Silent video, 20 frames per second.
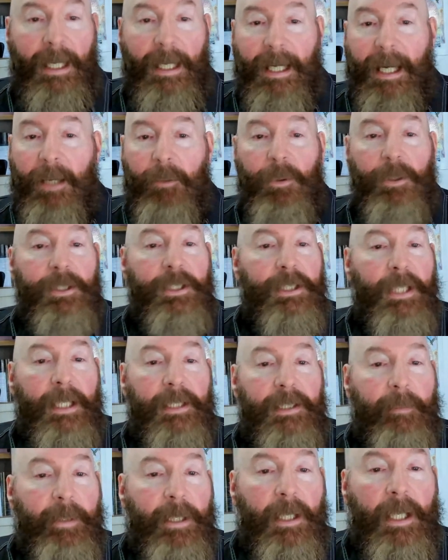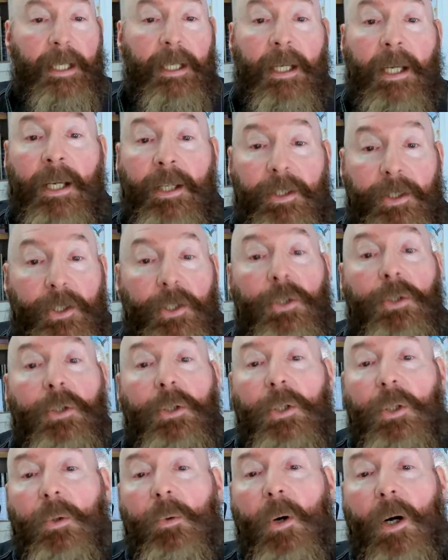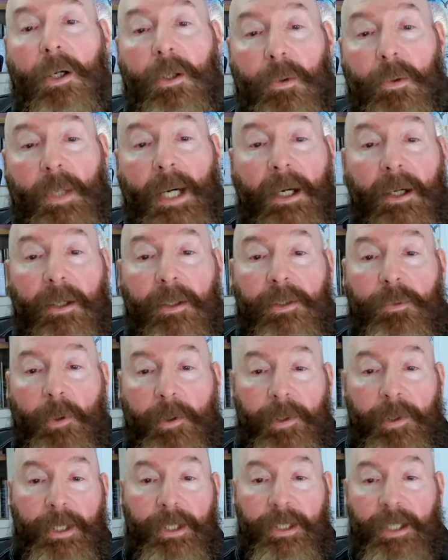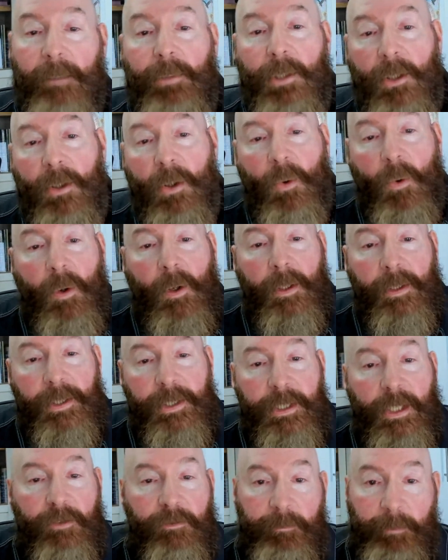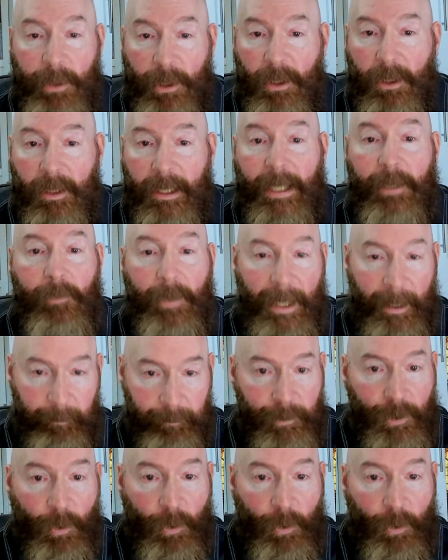and I would say something like, "You who are crowned with the double horns of bull and ram,